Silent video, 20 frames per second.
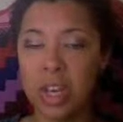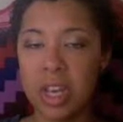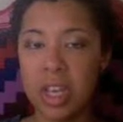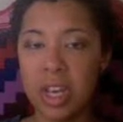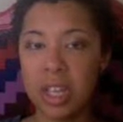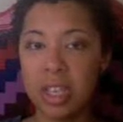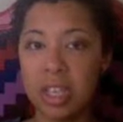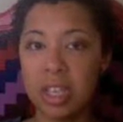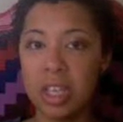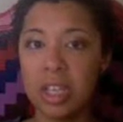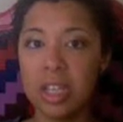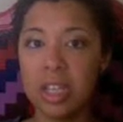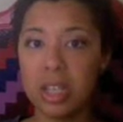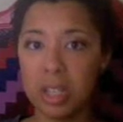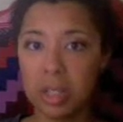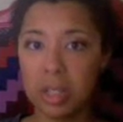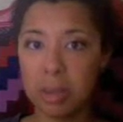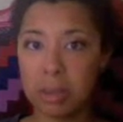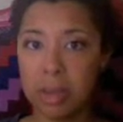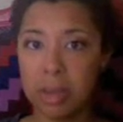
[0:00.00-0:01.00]

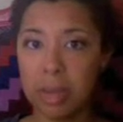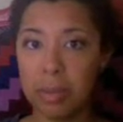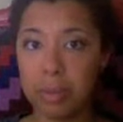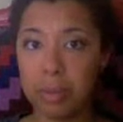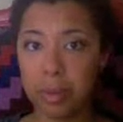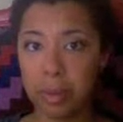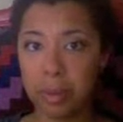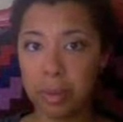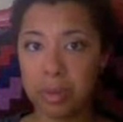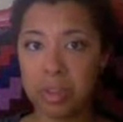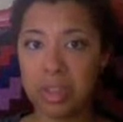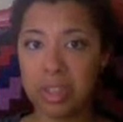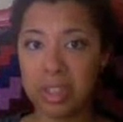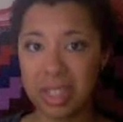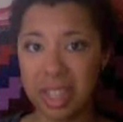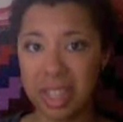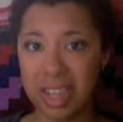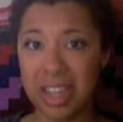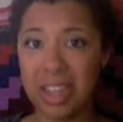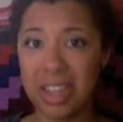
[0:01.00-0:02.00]
indigenous peoples
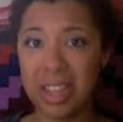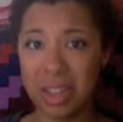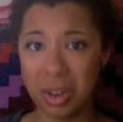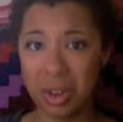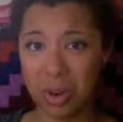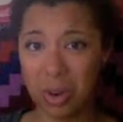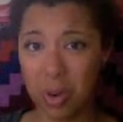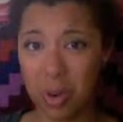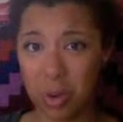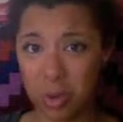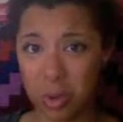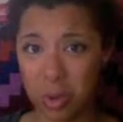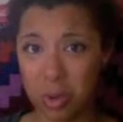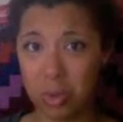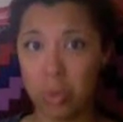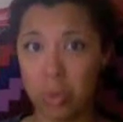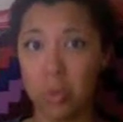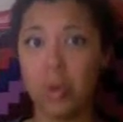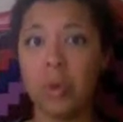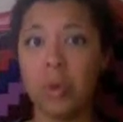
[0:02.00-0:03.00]
telling their own
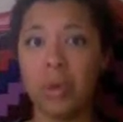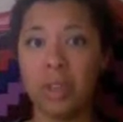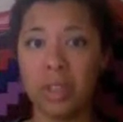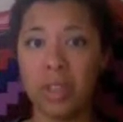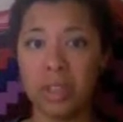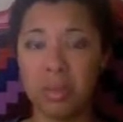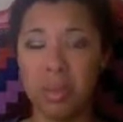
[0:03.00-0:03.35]
stories,